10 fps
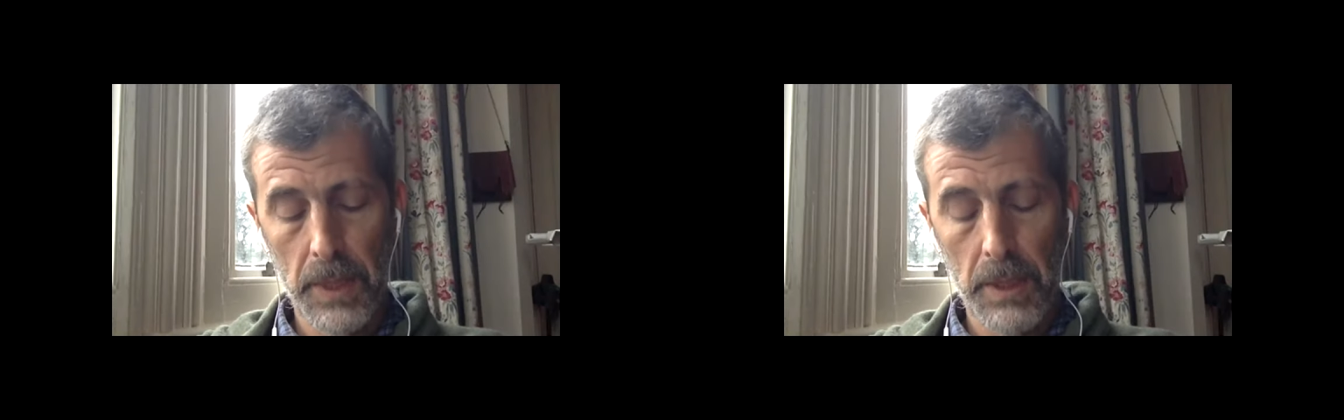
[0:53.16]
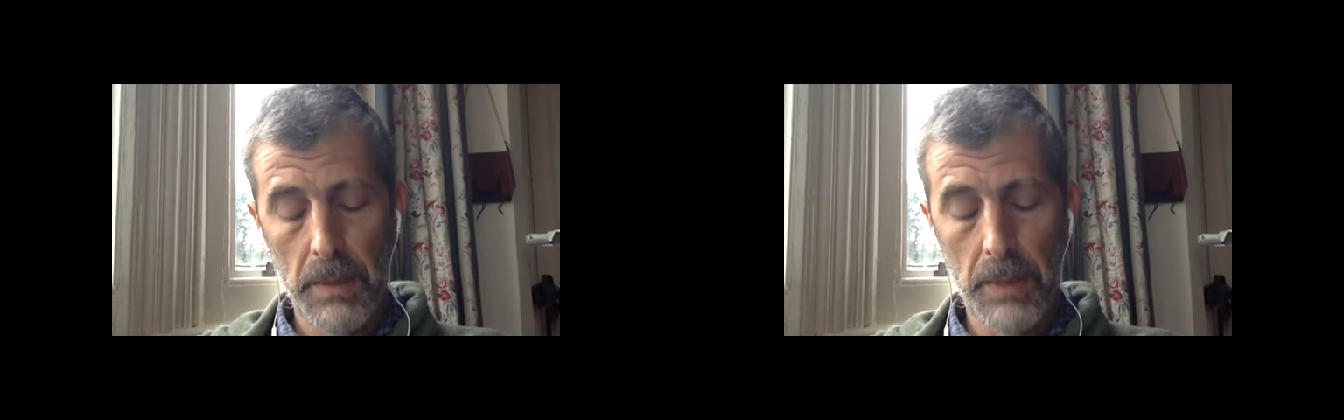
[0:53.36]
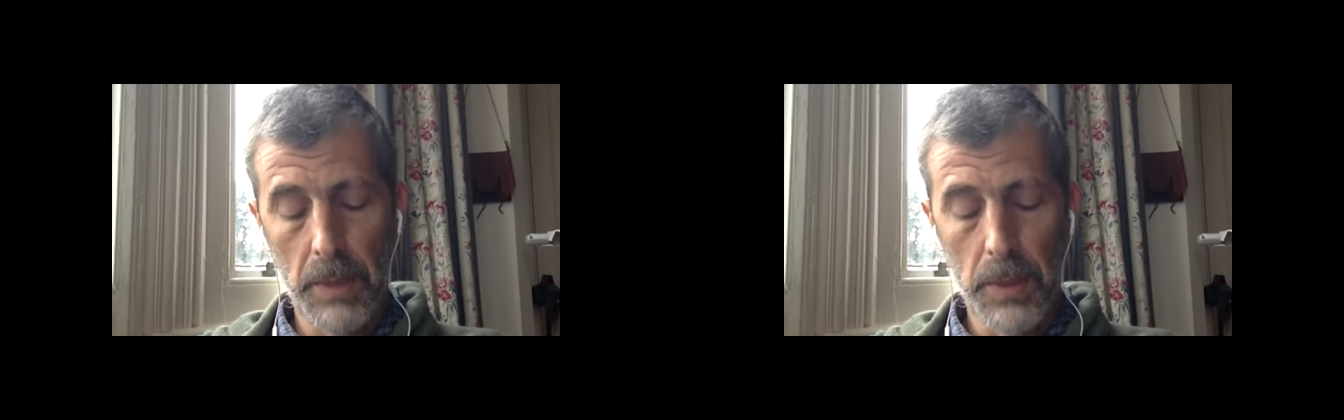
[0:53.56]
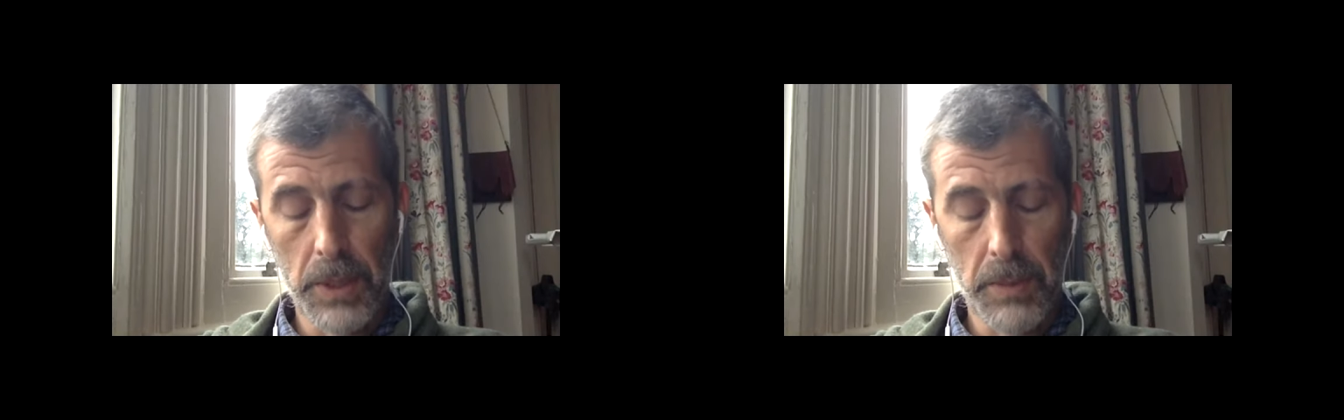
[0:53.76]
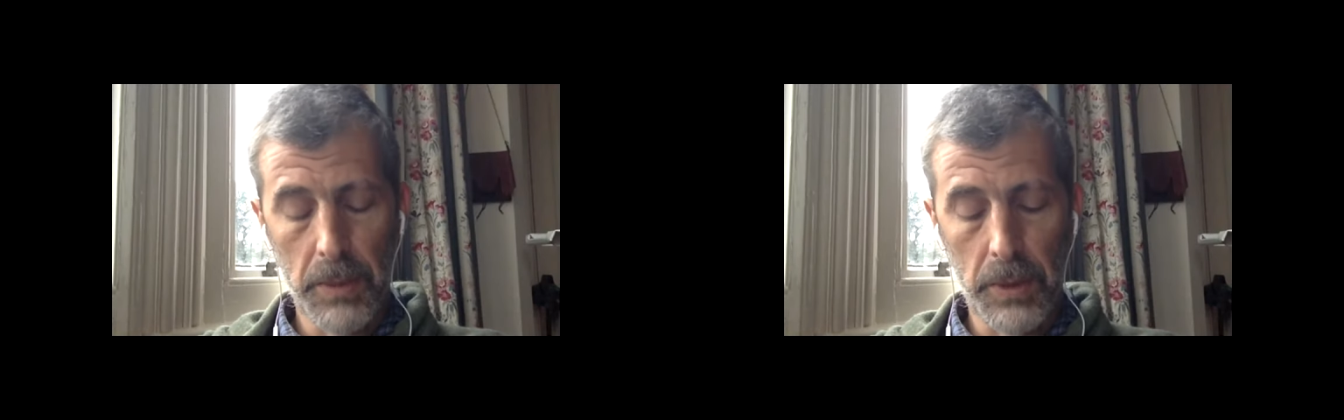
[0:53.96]
you know what
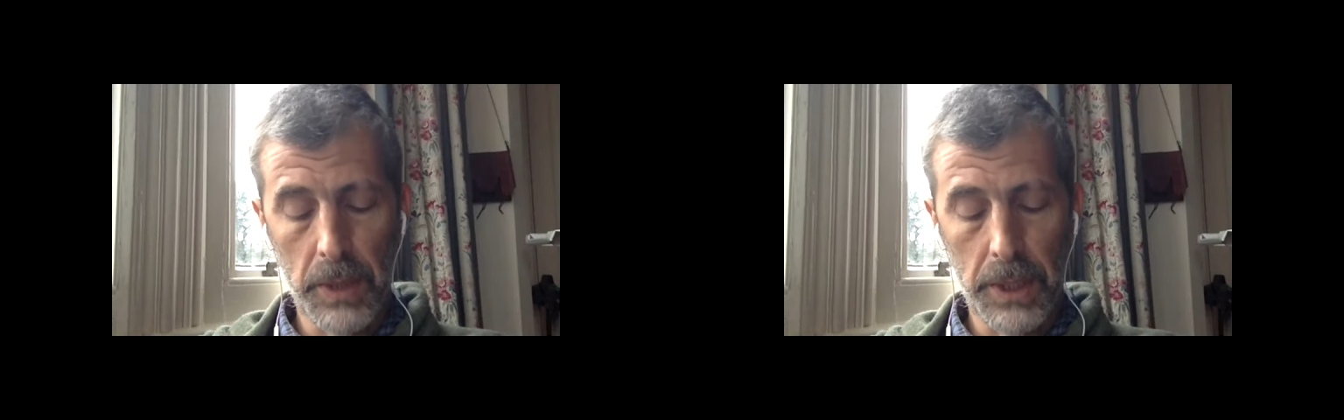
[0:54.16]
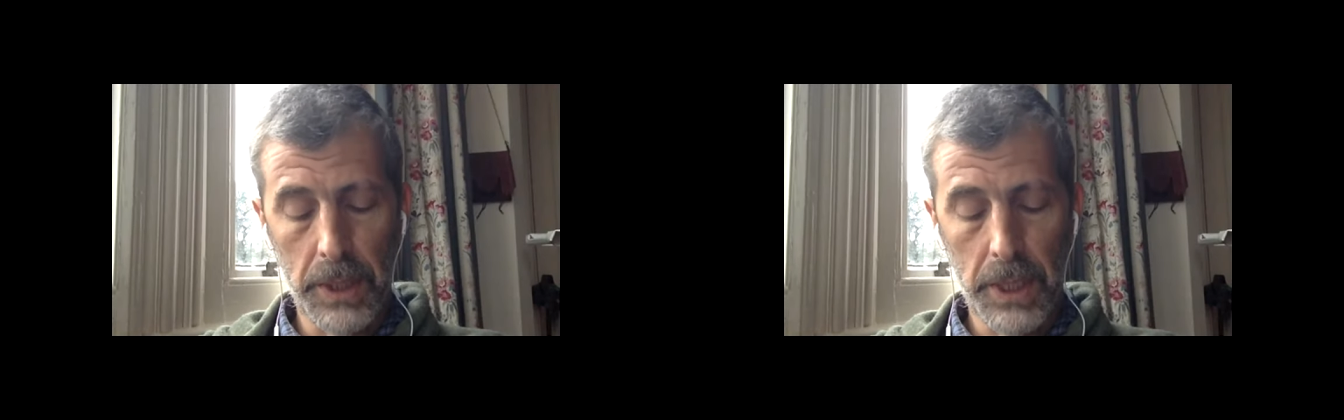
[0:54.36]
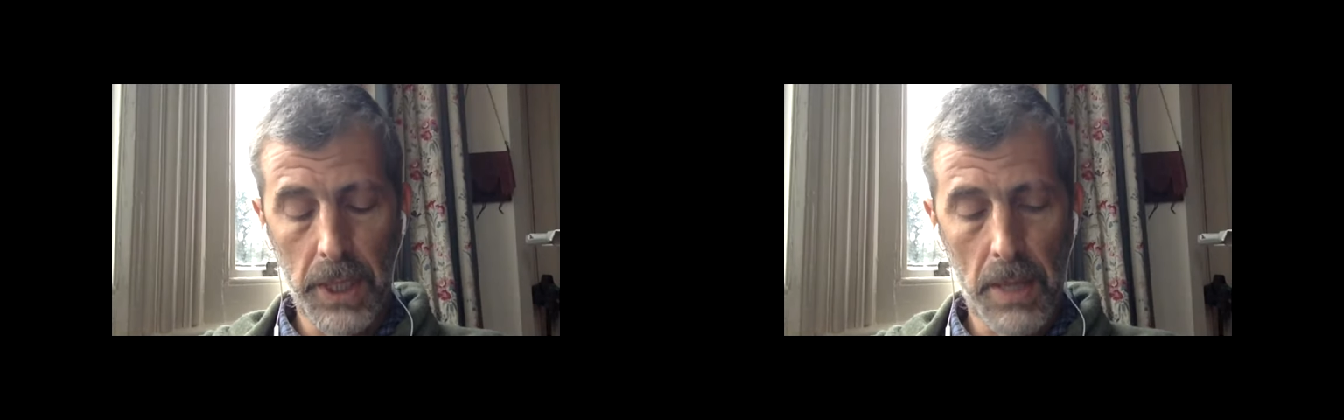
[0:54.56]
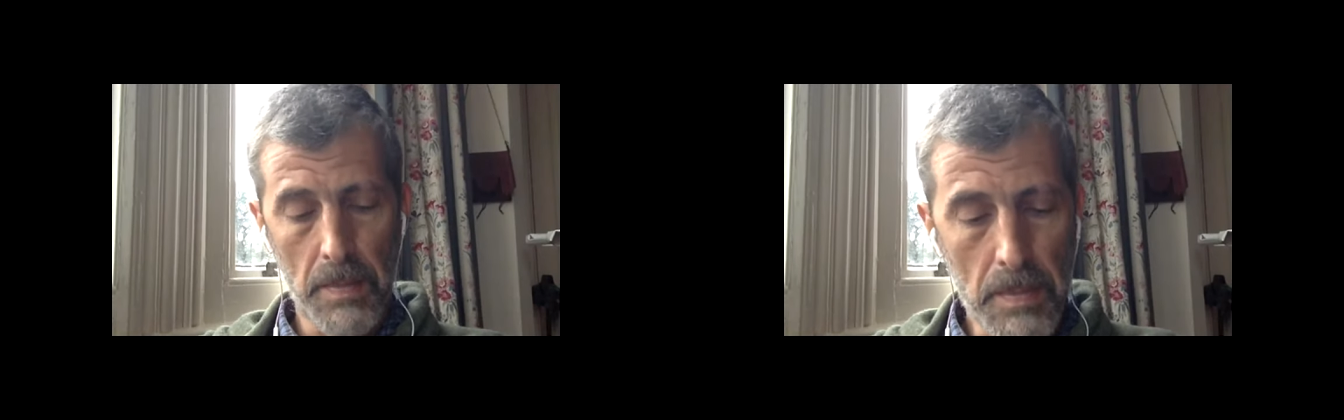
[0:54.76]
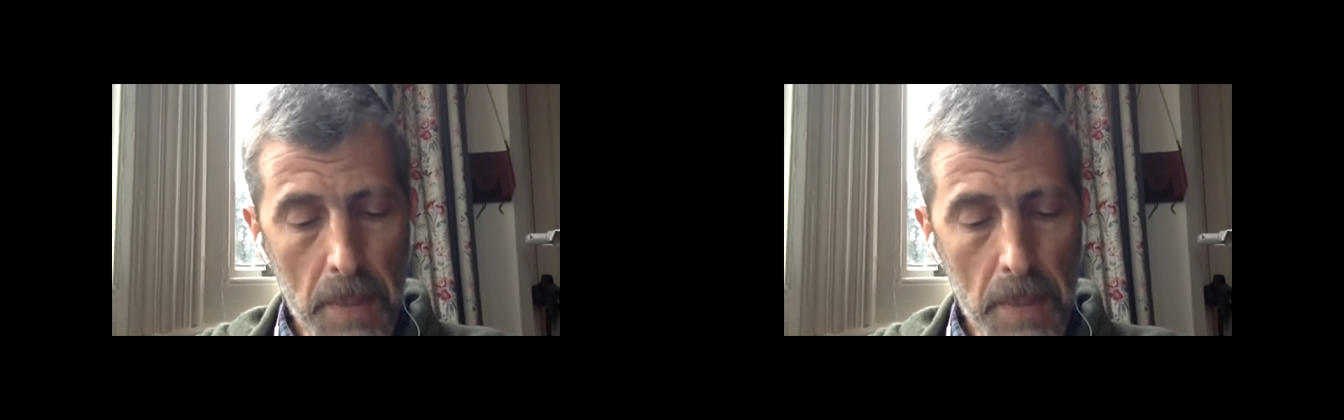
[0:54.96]
you call it um,